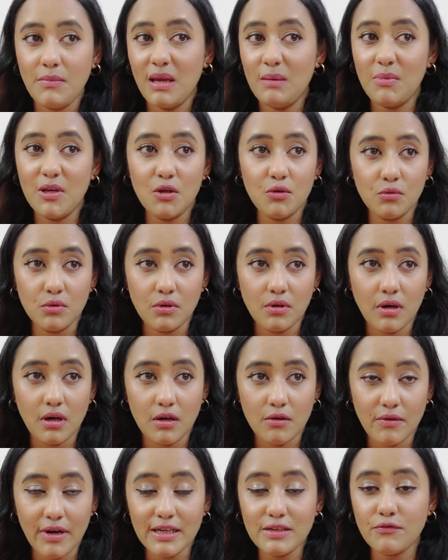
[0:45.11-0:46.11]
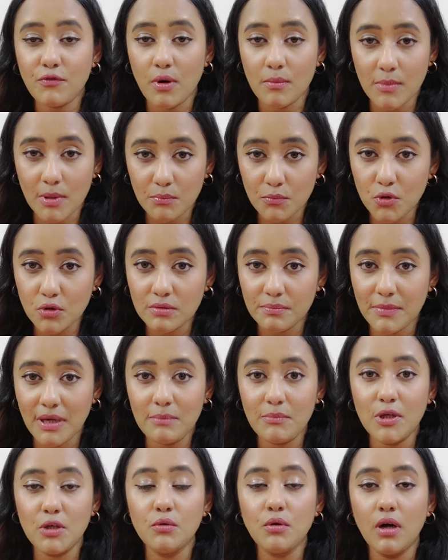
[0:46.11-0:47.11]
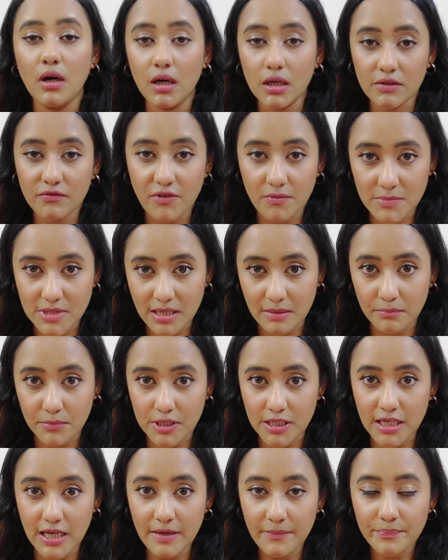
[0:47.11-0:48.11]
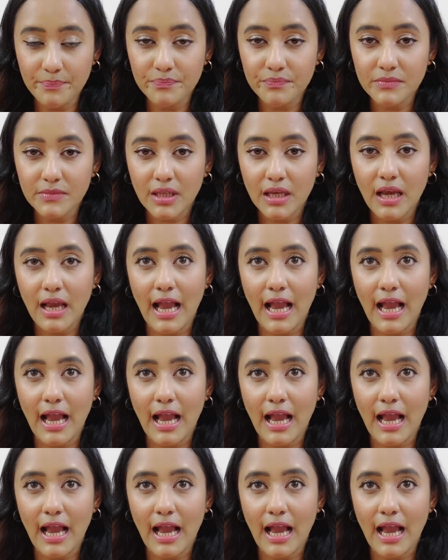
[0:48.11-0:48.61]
maybe you read from a book, maybe you heard from somebody,